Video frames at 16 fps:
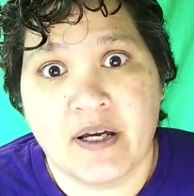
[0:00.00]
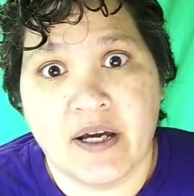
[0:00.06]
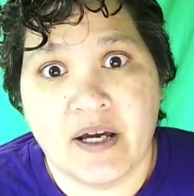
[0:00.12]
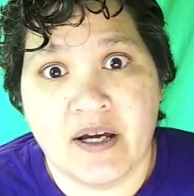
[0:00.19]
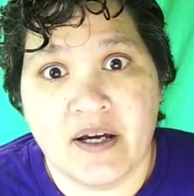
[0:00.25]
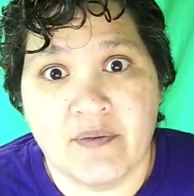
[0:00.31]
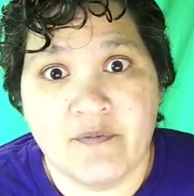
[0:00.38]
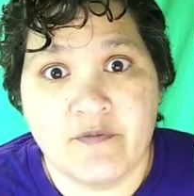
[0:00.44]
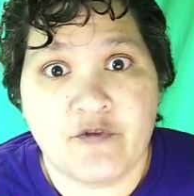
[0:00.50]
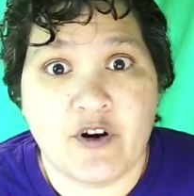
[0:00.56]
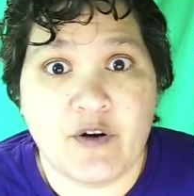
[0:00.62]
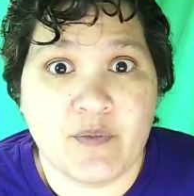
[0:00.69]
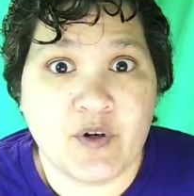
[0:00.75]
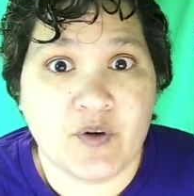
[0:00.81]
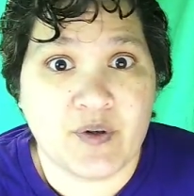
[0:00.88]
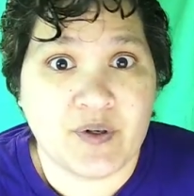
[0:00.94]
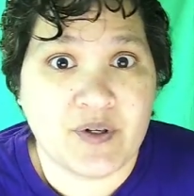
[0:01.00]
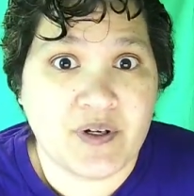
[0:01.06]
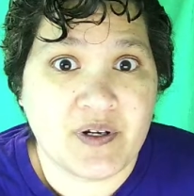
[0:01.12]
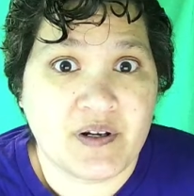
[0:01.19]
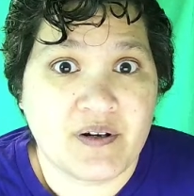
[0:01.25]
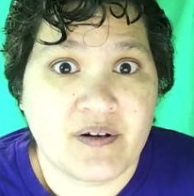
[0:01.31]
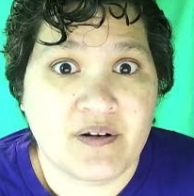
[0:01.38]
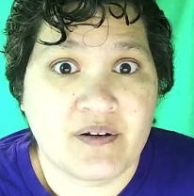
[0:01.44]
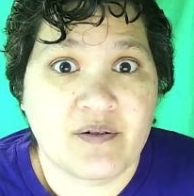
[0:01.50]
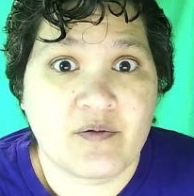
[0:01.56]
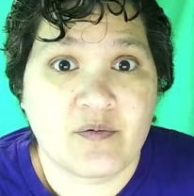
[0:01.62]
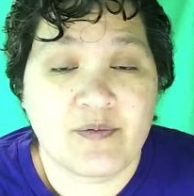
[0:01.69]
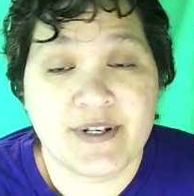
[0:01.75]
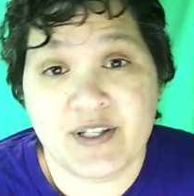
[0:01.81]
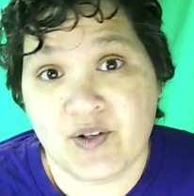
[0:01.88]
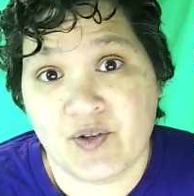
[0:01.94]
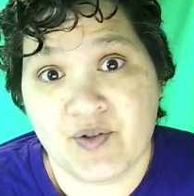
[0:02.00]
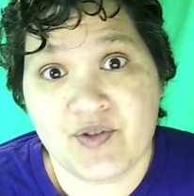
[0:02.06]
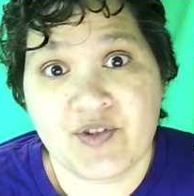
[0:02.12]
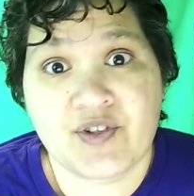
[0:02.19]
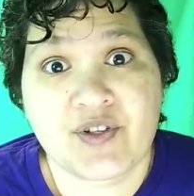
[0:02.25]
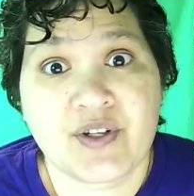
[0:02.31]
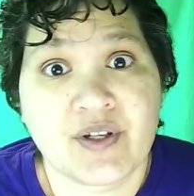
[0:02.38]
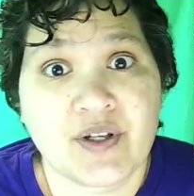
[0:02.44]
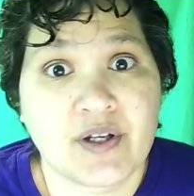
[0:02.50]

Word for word: uh, from your results?